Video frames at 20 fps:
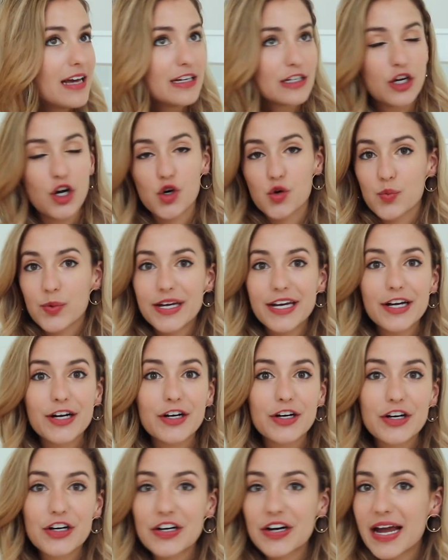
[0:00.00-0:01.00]

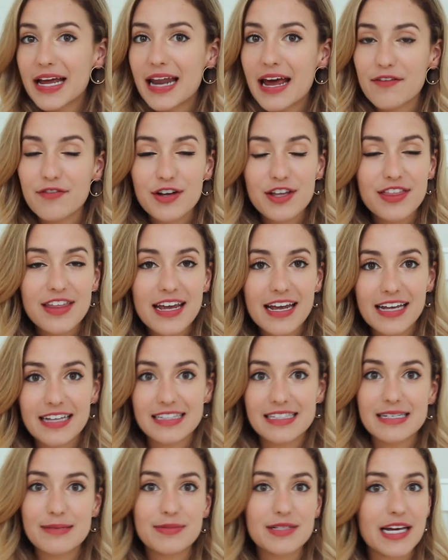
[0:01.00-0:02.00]
career and everything.
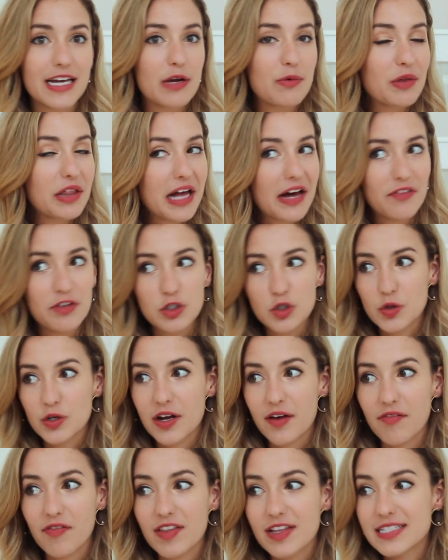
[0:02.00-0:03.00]
It seems like he really got the short
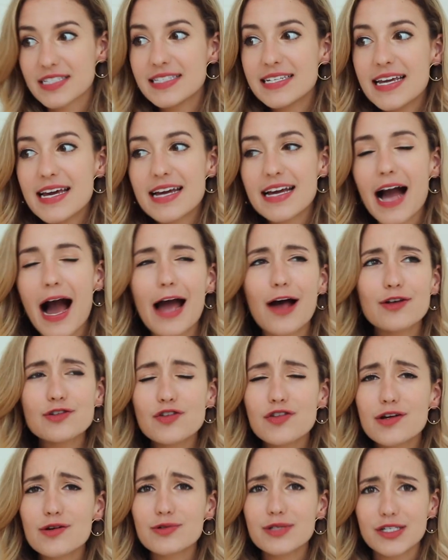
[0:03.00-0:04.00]
end of the stick. I
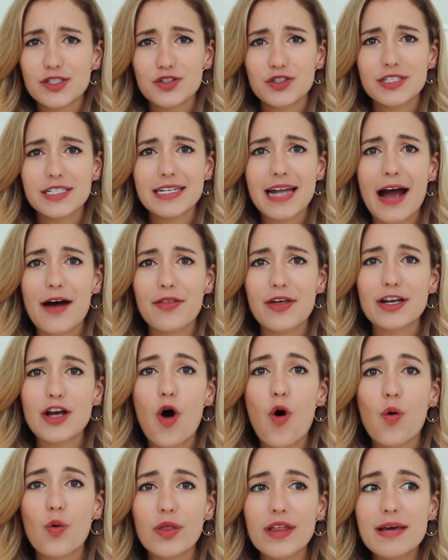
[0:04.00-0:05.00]
also thought it was interesting how they
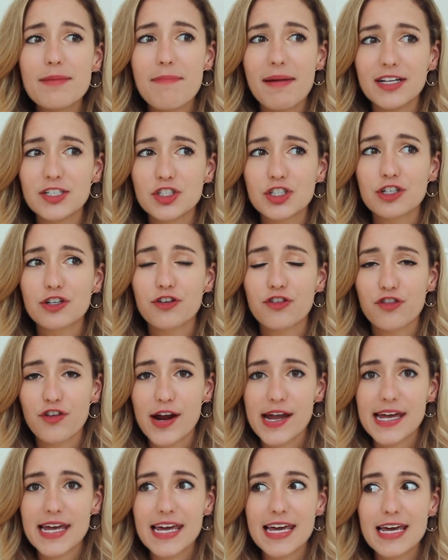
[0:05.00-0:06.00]
only mentioned
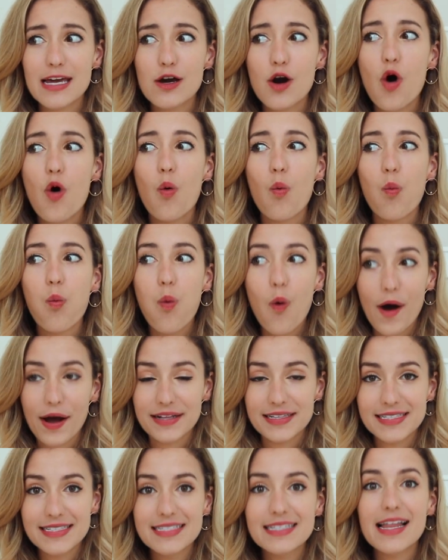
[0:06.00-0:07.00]
Frankie
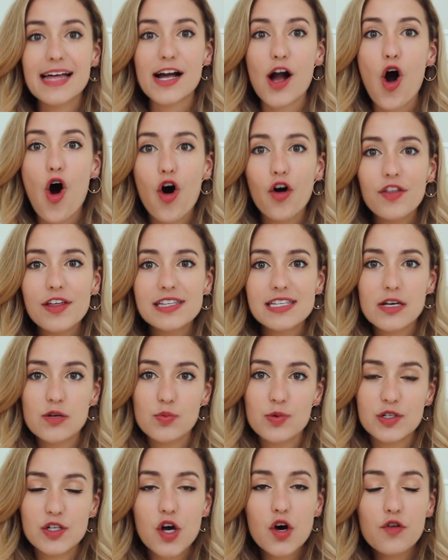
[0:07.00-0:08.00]
once. Like all they
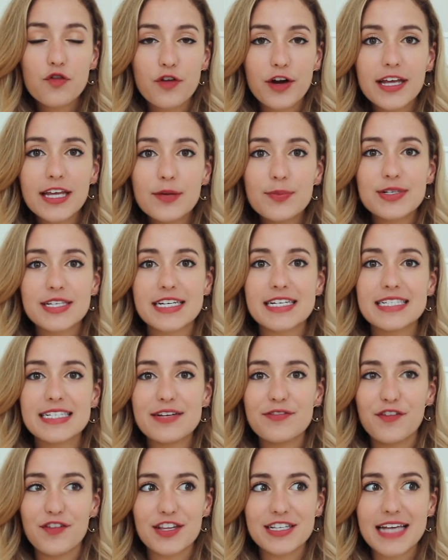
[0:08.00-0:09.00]
said was, oh, Frankie was
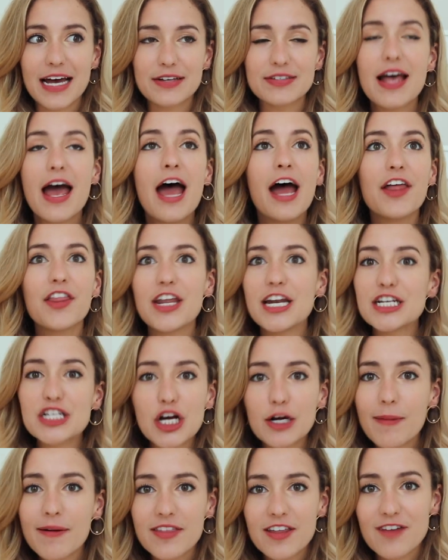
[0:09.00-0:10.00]
conceived in this house. They didn't
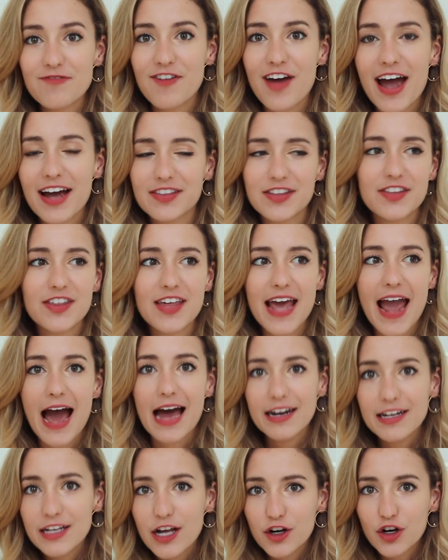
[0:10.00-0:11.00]
talk about the fact that they
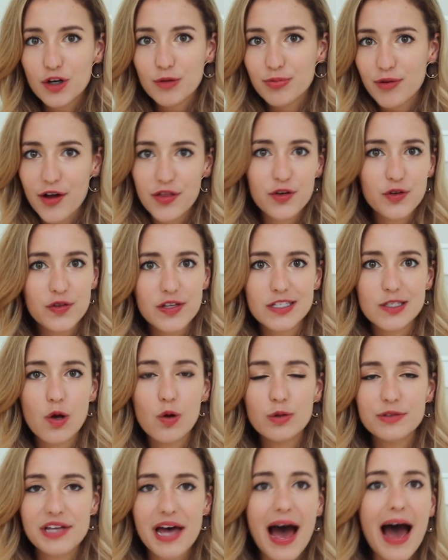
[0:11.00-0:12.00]
had a younger brother this
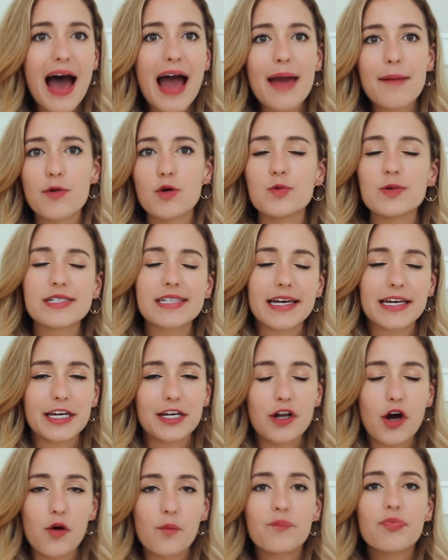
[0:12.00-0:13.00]
whole time who was like,
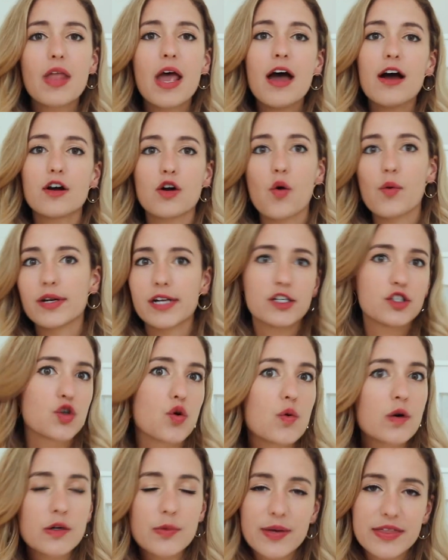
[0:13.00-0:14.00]
you know, going on
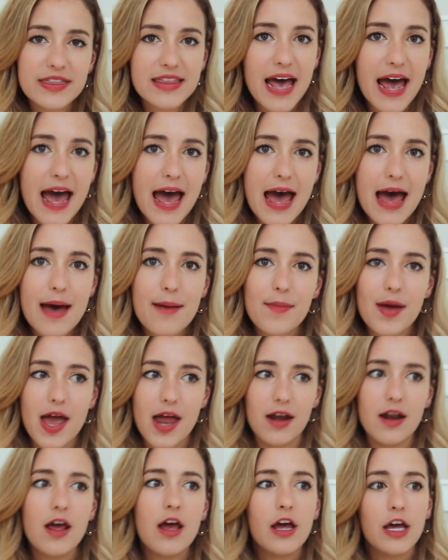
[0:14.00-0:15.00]
tour with them
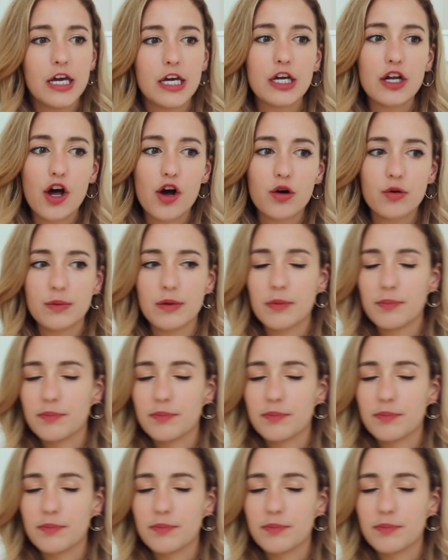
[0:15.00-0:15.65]
and, you know,